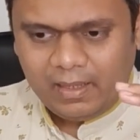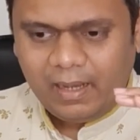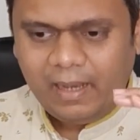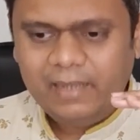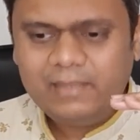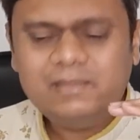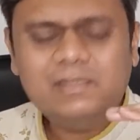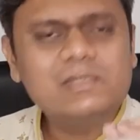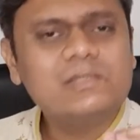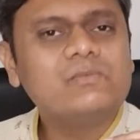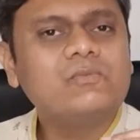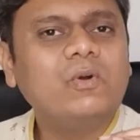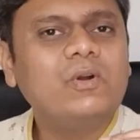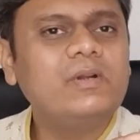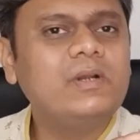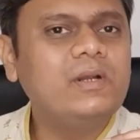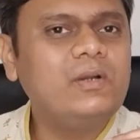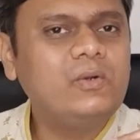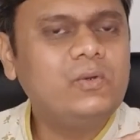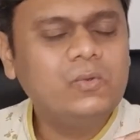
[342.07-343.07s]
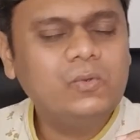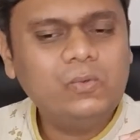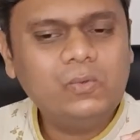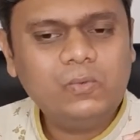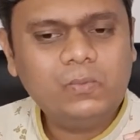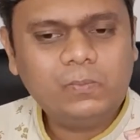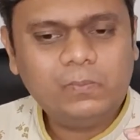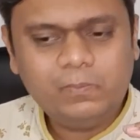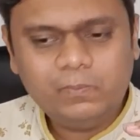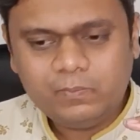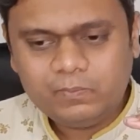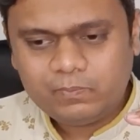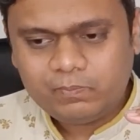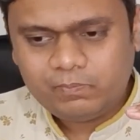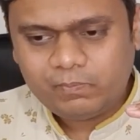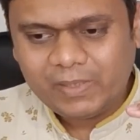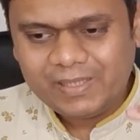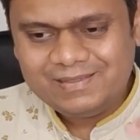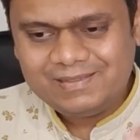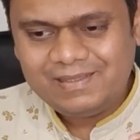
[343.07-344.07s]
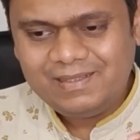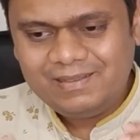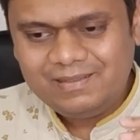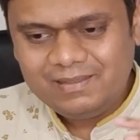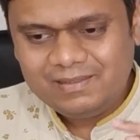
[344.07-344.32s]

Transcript: I just wanted to present